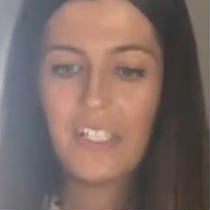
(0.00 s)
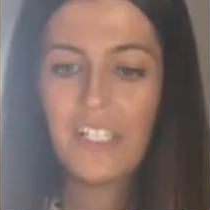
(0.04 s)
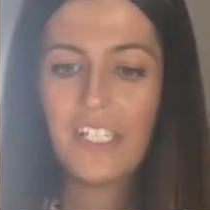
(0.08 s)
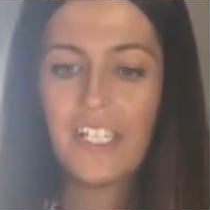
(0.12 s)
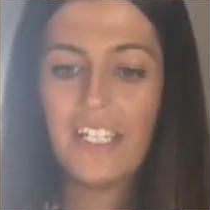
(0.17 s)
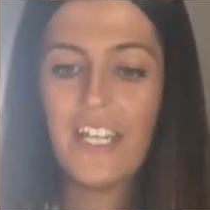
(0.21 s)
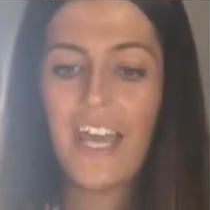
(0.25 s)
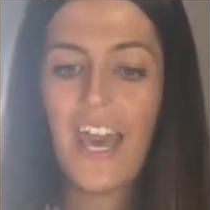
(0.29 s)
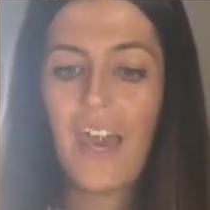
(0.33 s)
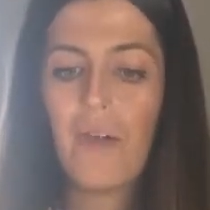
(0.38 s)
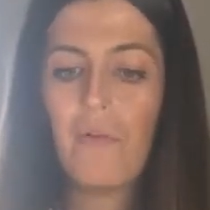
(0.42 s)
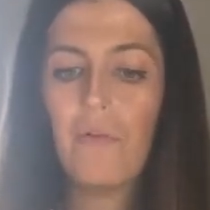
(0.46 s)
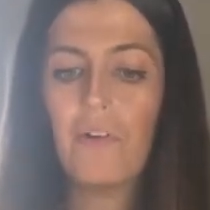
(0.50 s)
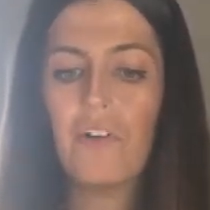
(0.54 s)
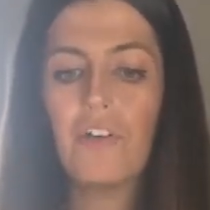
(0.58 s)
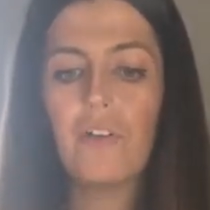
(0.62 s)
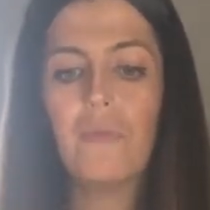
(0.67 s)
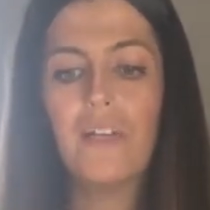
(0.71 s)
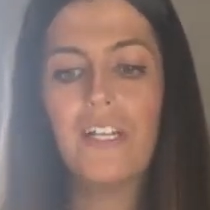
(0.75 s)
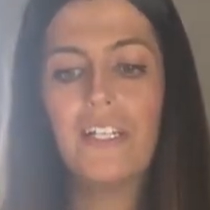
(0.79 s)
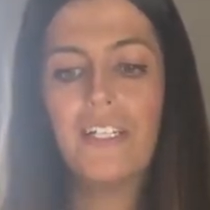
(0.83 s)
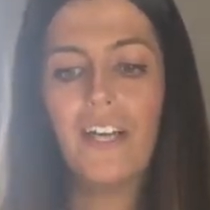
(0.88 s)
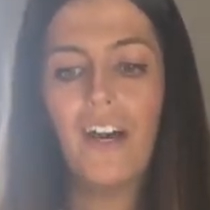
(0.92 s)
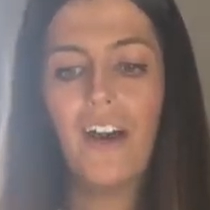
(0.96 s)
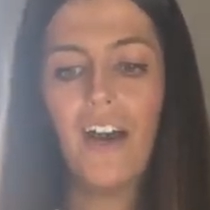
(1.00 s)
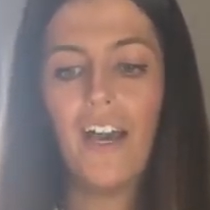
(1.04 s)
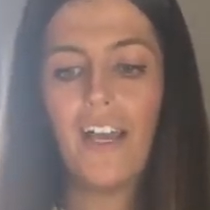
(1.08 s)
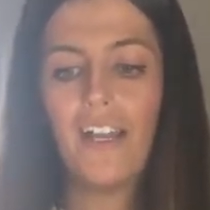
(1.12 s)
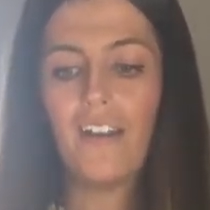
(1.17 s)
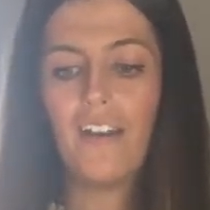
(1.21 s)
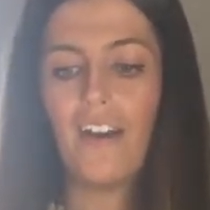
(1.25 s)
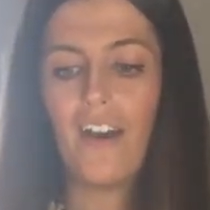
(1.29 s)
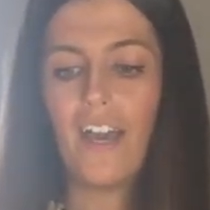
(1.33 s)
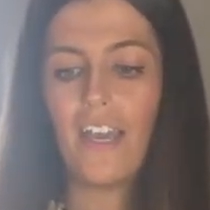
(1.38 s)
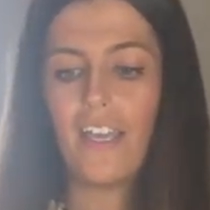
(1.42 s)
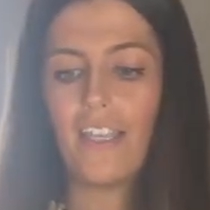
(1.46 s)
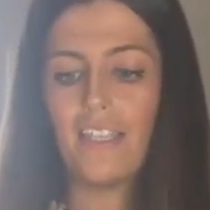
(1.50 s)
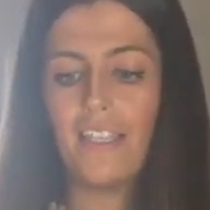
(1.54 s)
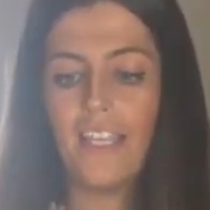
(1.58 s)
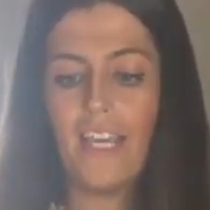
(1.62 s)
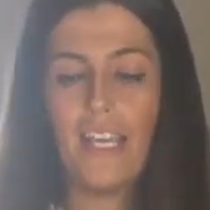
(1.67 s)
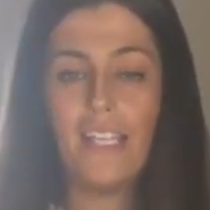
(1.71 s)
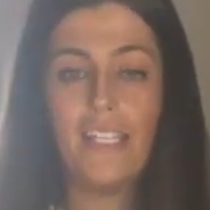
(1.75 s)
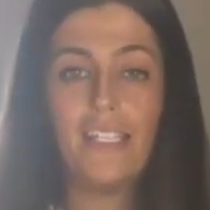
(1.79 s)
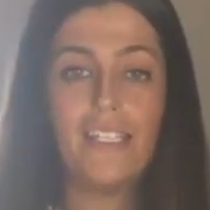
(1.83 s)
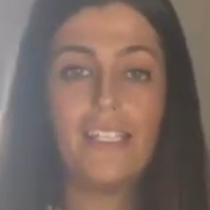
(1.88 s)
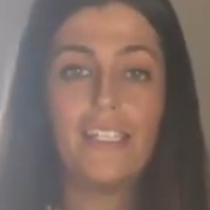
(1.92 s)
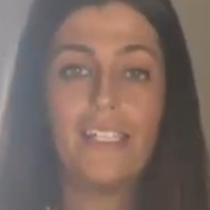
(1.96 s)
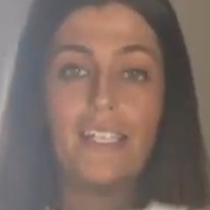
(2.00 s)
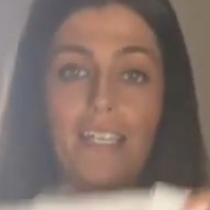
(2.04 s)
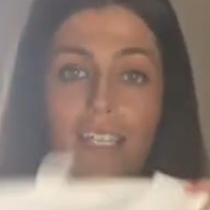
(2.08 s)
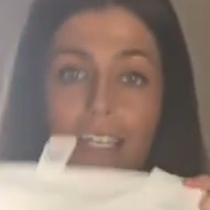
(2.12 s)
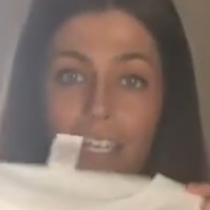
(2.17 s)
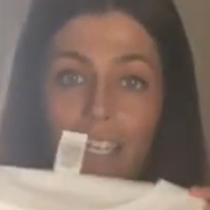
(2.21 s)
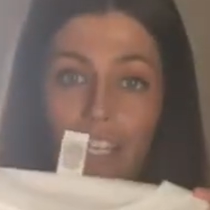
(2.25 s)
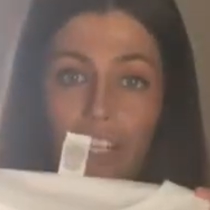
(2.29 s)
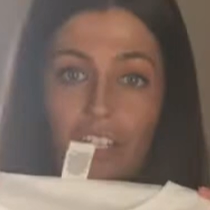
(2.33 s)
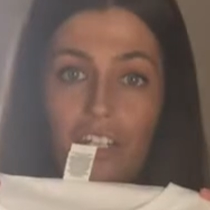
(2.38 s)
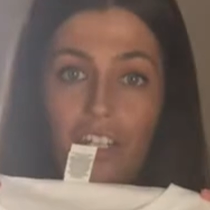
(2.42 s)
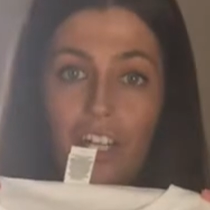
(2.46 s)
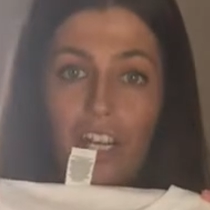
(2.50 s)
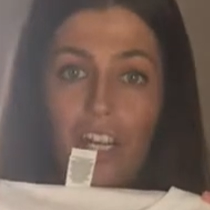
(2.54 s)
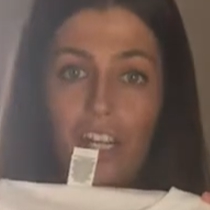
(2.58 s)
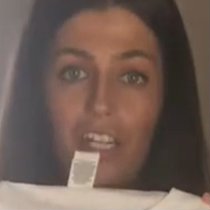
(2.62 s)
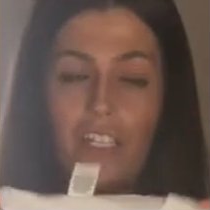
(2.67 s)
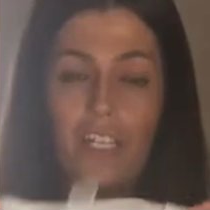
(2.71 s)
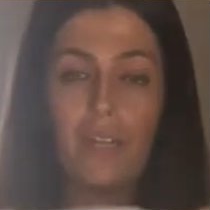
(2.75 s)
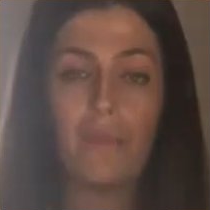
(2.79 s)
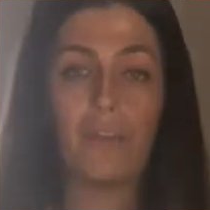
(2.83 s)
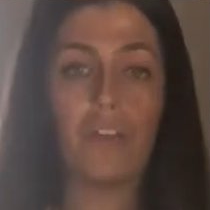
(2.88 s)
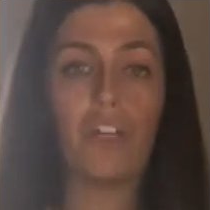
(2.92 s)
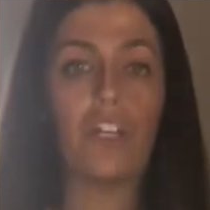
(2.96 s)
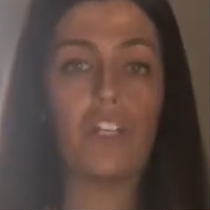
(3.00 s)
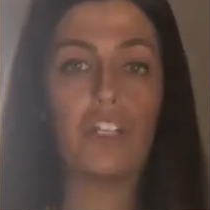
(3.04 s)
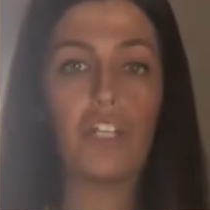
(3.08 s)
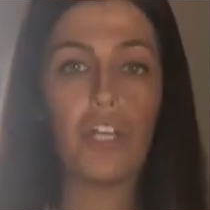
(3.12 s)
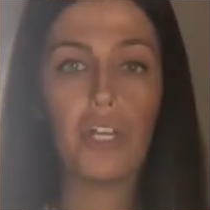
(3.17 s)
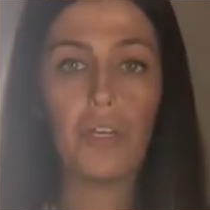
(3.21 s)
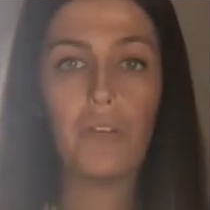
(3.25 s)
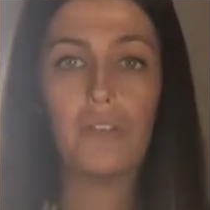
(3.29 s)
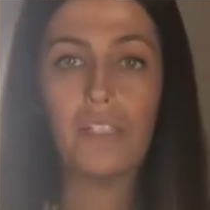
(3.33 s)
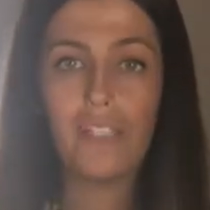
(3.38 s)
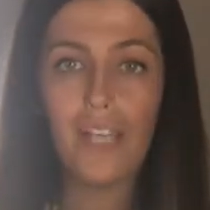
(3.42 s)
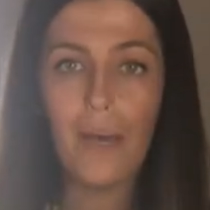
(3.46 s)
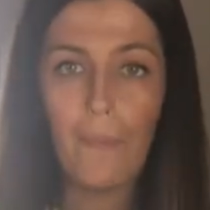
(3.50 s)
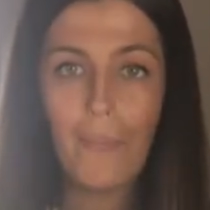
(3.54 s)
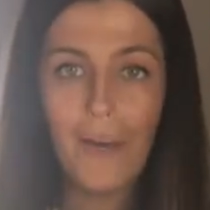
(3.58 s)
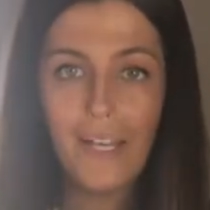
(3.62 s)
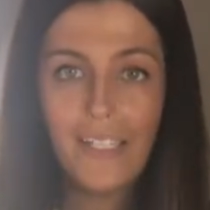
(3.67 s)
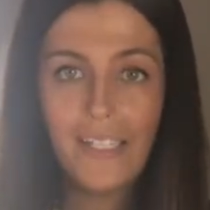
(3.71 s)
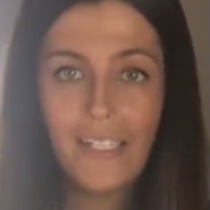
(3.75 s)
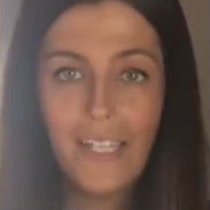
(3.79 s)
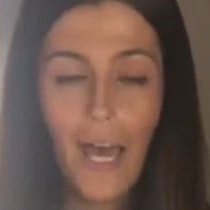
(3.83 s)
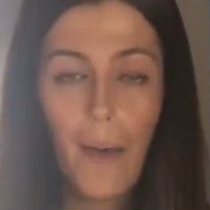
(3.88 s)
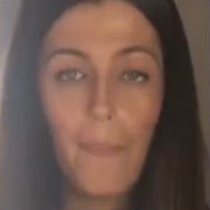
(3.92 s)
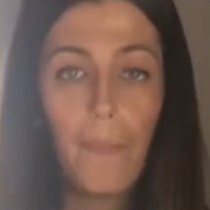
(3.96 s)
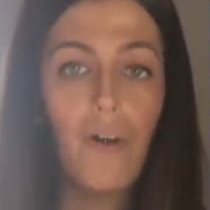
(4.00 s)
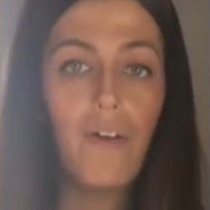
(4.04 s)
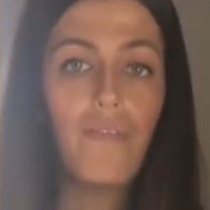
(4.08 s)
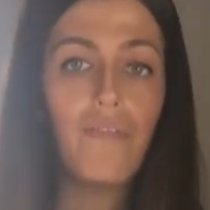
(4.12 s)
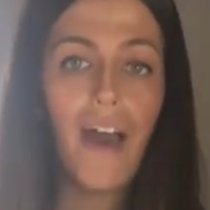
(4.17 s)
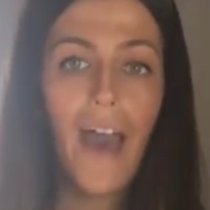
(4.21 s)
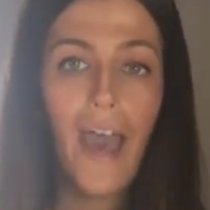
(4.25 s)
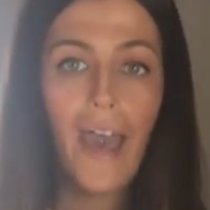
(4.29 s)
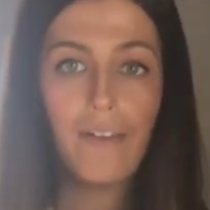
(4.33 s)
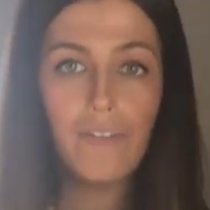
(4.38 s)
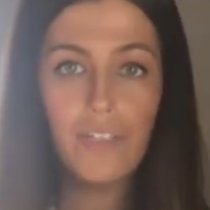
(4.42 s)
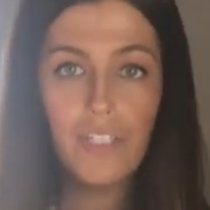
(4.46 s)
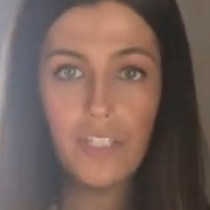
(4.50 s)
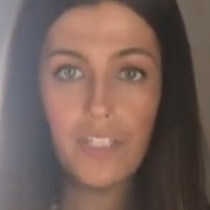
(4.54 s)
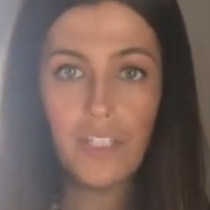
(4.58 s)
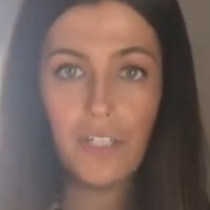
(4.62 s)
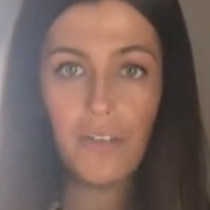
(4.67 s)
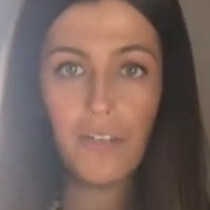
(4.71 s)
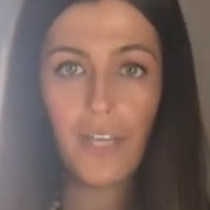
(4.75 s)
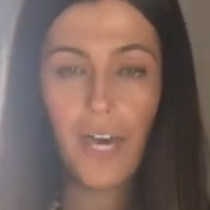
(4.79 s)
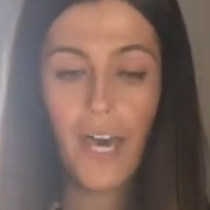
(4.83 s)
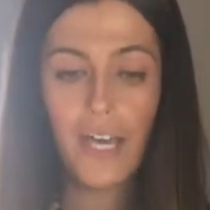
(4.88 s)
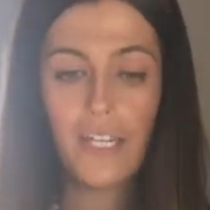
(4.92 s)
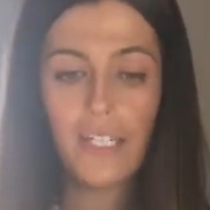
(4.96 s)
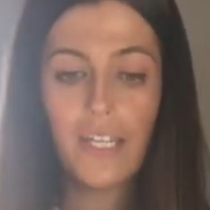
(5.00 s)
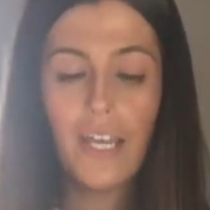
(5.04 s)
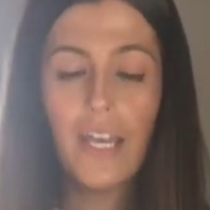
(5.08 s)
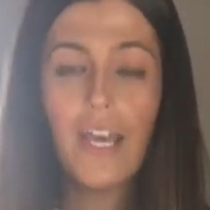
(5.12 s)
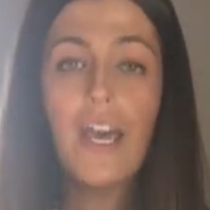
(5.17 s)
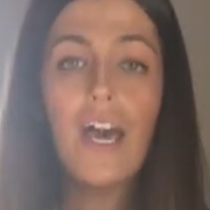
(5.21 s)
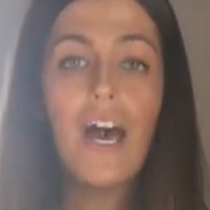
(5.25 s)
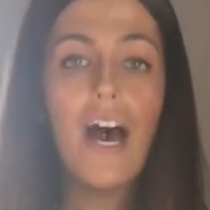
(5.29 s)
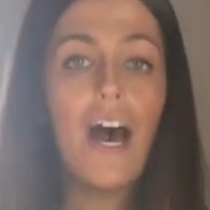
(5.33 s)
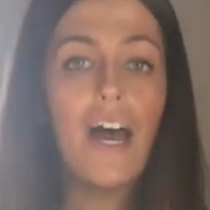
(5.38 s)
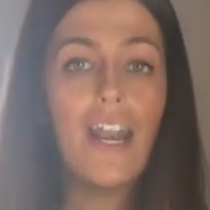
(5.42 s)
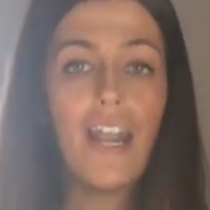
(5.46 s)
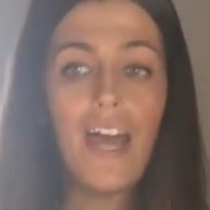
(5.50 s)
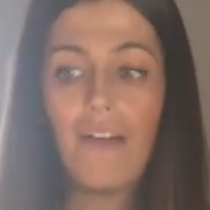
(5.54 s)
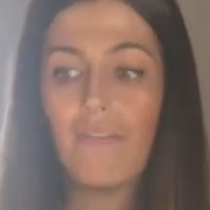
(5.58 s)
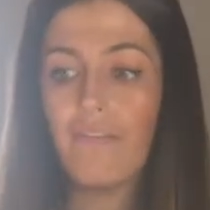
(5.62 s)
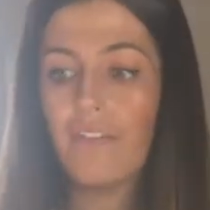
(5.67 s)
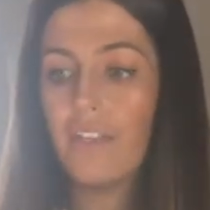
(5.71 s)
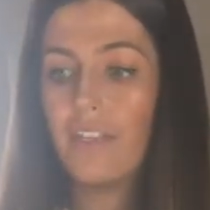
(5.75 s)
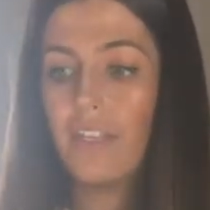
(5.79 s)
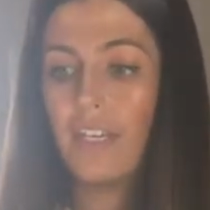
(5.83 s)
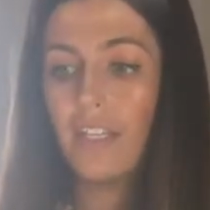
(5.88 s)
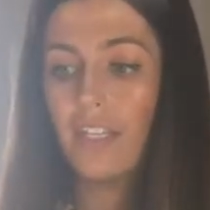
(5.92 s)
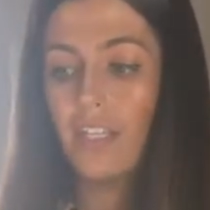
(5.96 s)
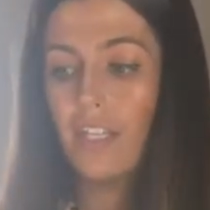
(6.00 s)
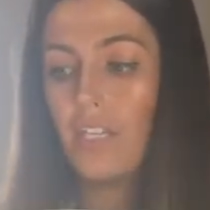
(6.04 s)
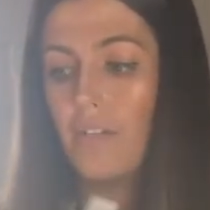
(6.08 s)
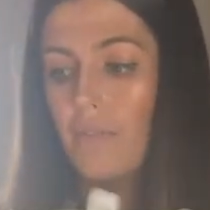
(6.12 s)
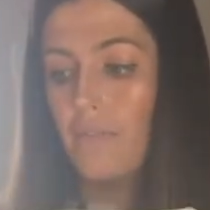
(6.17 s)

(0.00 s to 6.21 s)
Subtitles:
Today we're going to be tie-dyeing this t-shirt, and I'm going to show you step by step of how to do that and everything that you